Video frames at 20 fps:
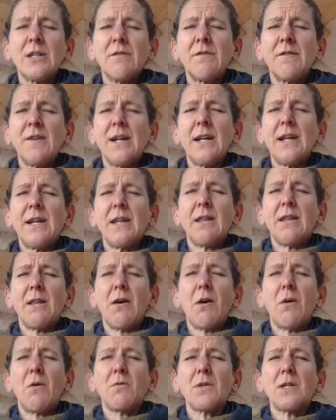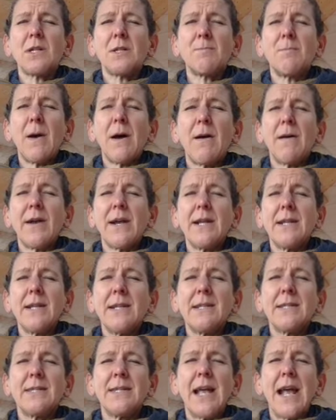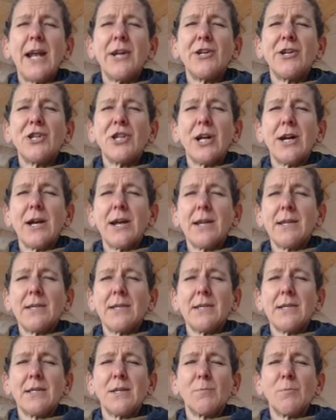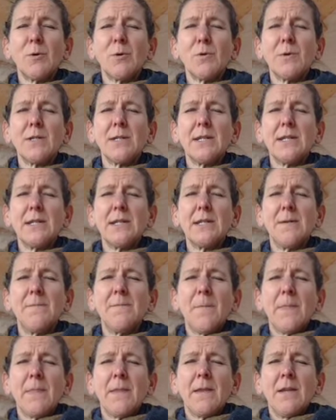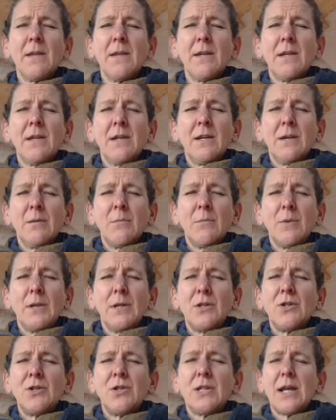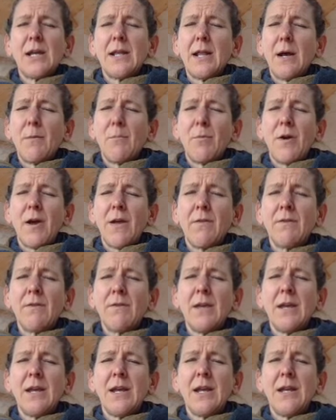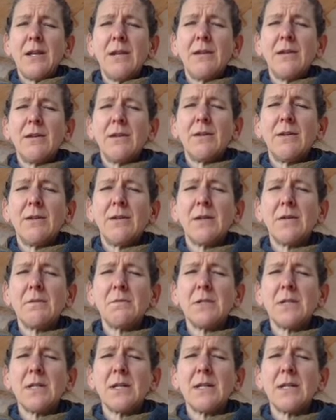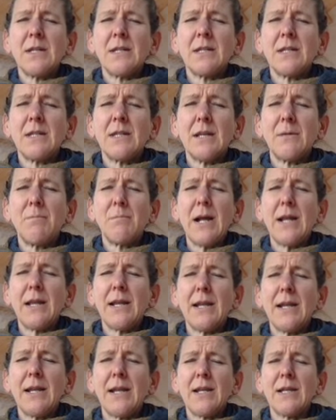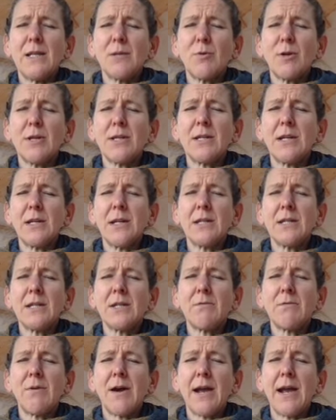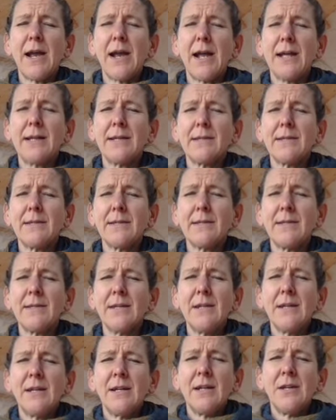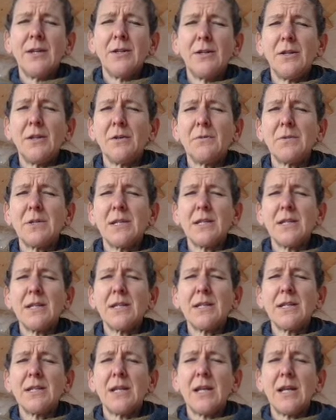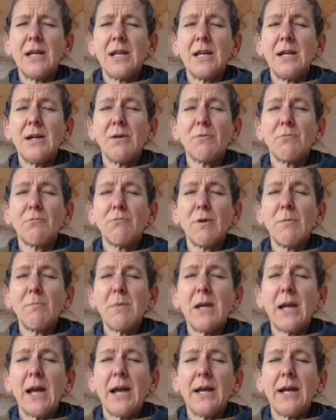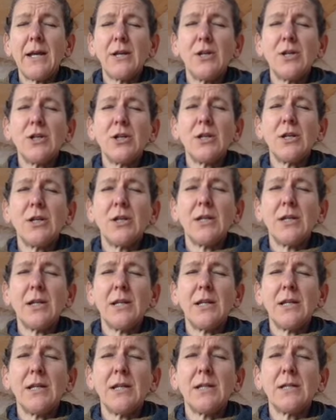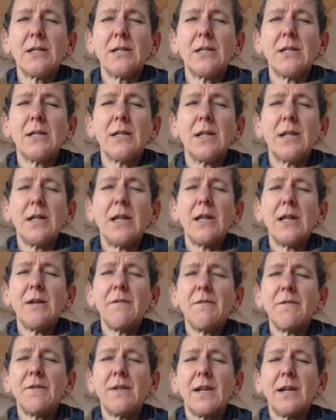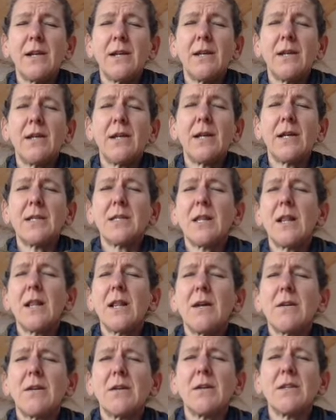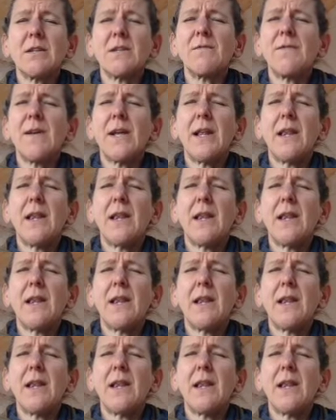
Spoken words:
feeling that the whole spine is energized and supported. But as you take that breath in, notice the belly is pressing into the right hand. Notice the rib cage is lifting as the lungs fill.